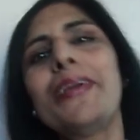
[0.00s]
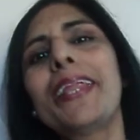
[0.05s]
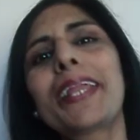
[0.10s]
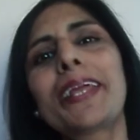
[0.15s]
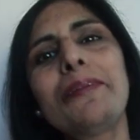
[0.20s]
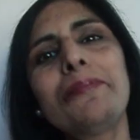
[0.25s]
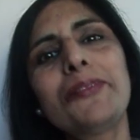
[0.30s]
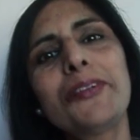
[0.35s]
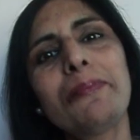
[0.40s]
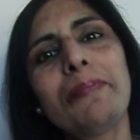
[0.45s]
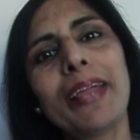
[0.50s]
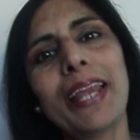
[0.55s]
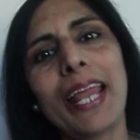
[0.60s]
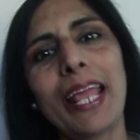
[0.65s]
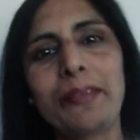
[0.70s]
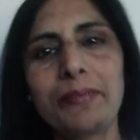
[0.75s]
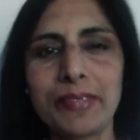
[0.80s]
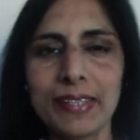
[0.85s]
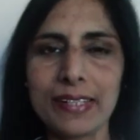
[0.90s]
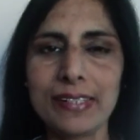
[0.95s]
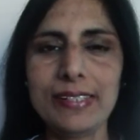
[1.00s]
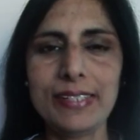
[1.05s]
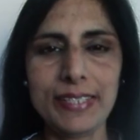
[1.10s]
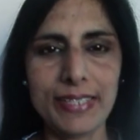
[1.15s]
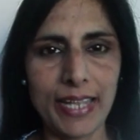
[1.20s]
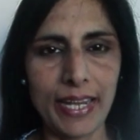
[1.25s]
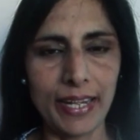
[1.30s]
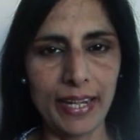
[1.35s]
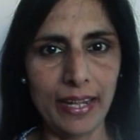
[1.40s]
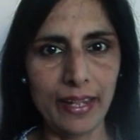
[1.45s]
Welcome to my Life Skills
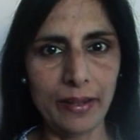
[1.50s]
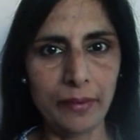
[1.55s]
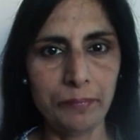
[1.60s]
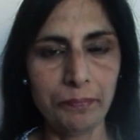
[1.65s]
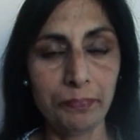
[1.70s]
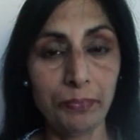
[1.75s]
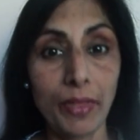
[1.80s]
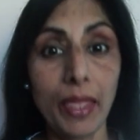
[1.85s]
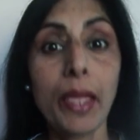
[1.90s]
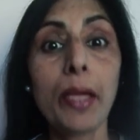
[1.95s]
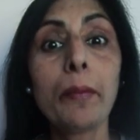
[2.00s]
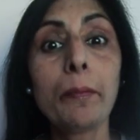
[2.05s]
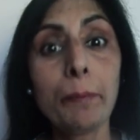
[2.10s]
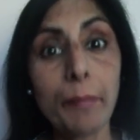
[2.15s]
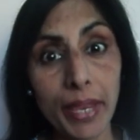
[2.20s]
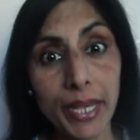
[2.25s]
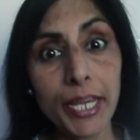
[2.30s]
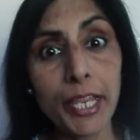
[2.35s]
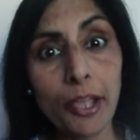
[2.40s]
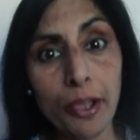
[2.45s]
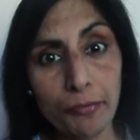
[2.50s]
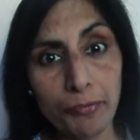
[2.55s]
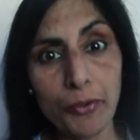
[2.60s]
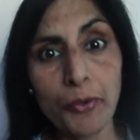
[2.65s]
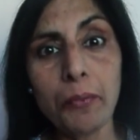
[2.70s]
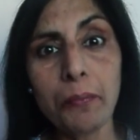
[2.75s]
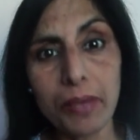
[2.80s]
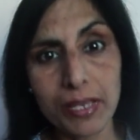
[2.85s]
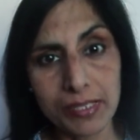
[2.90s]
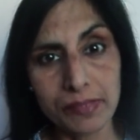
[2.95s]
channel. Many of you
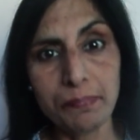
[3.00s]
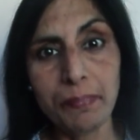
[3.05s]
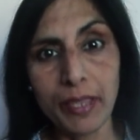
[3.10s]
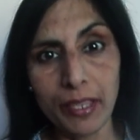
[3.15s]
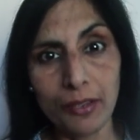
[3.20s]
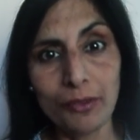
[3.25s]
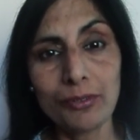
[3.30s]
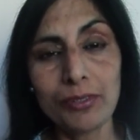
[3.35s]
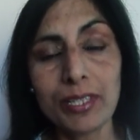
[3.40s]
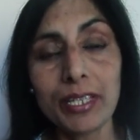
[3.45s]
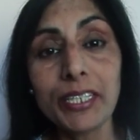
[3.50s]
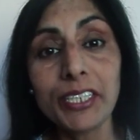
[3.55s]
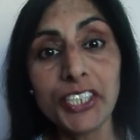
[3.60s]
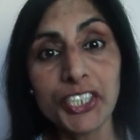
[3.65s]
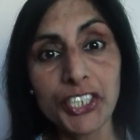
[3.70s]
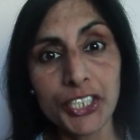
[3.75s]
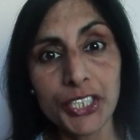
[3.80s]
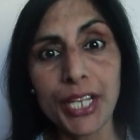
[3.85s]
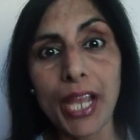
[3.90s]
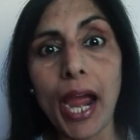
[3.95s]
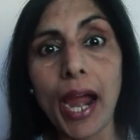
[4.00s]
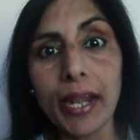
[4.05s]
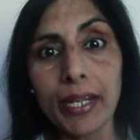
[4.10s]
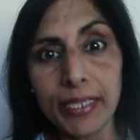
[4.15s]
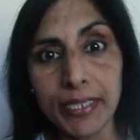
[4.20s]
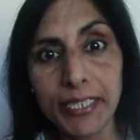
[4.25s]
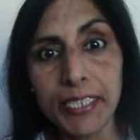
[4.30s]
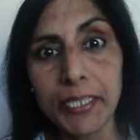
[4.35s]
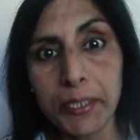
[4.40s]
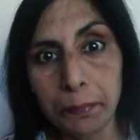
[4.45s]
must be using
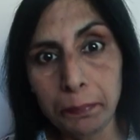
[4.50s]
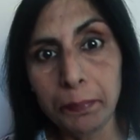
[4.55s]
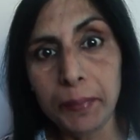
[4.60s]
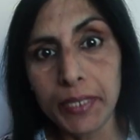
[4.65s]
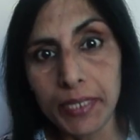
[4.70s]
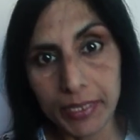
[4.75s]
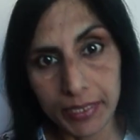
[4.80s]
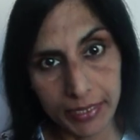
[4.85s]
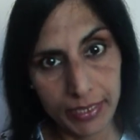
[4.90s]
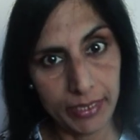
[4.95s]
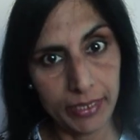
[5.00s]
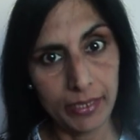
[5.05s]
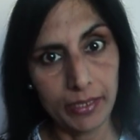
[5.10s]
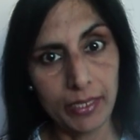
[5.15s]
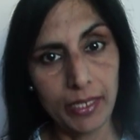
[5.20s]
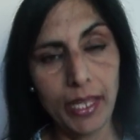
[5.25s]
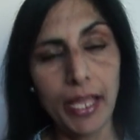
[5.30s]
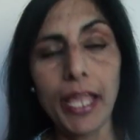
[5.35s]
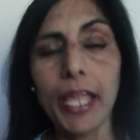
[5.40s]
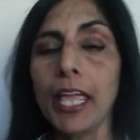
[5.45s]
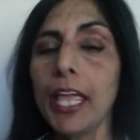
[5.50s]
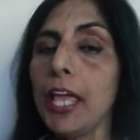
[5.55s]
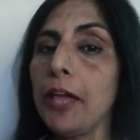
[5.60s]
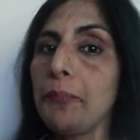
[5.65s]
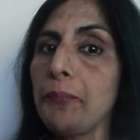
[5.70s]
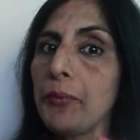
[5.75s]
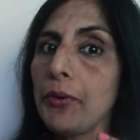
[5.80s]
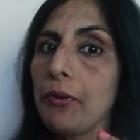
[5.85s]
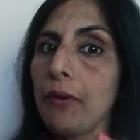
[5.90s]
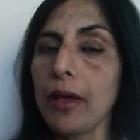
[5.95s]
ChatGPT.
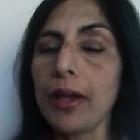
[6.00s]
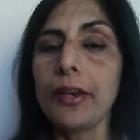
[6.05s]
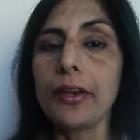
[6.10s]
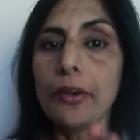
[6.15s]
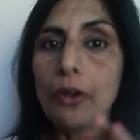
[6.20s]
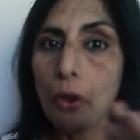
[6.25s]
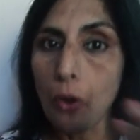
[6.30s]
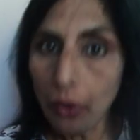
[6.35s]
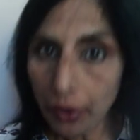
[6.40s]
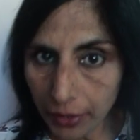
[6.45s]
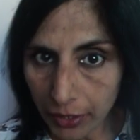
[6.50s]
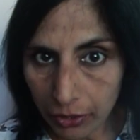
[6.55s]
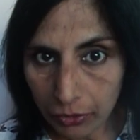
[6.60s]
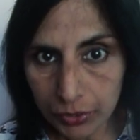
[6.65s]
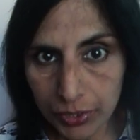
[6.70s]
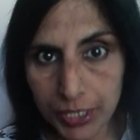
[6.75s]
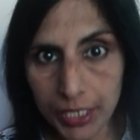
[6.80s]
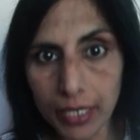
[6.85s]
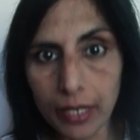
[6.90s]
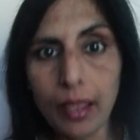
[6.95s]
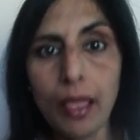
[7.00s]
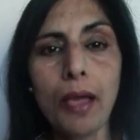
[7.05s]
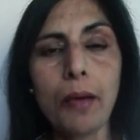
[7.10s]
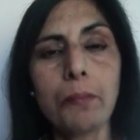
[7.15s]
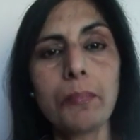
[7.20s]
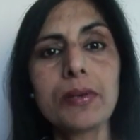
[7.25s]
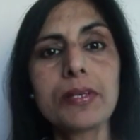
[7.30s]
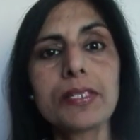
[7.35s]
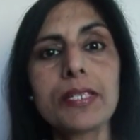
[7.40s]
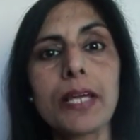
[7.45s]
If you are not using,
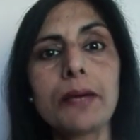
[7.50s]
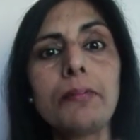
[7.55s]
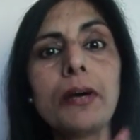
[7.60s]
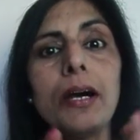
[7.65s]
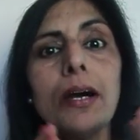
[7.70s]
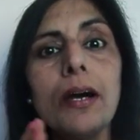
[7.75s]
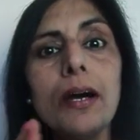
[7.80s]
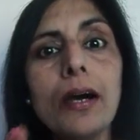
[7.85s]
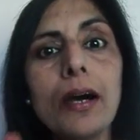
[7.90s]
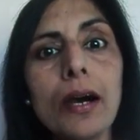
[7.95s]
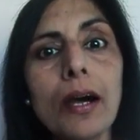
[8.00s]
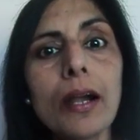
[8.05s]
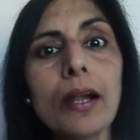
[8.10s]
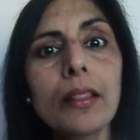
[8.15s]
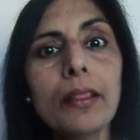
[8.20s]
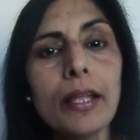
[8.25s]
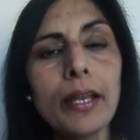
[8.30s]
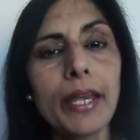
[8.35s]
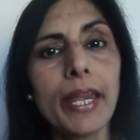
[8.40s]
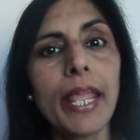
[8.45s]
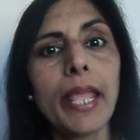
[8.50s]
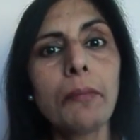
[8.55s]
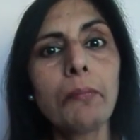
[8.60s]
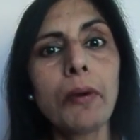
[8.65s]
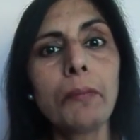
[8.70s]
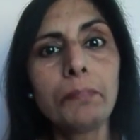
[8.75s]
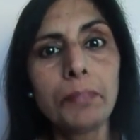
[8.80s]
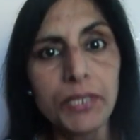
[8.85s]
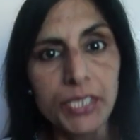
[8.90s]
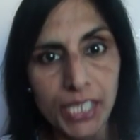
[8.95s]
must have heard the name of
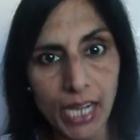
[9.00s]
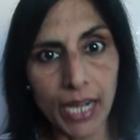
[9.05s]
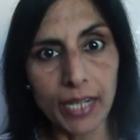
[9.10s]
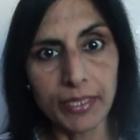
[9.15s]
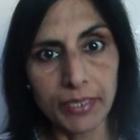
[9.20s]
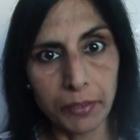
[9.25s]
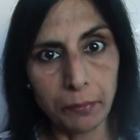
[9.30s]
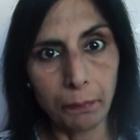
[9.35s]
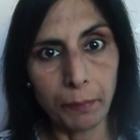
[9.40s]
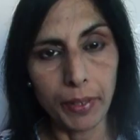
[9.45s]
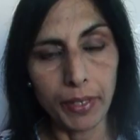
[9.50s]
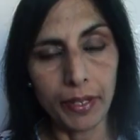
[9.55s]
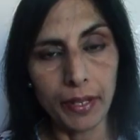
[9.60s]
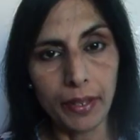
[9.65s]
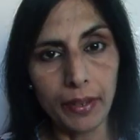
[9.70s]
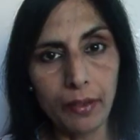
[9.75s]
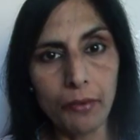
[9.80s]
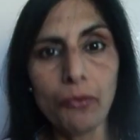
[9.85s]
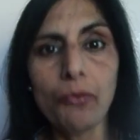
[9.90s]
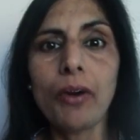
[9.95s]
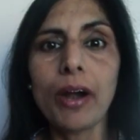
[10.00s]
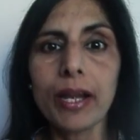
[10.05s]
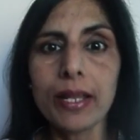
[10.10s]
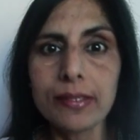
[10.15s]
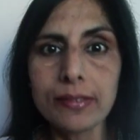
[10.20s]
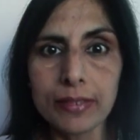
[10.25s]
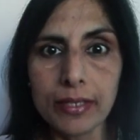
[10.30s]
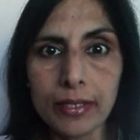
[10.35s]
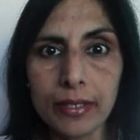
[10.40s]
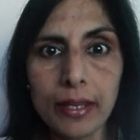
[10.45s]
ChatGPT. What is
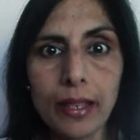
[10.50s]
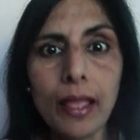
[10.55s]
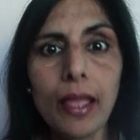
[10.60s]
it?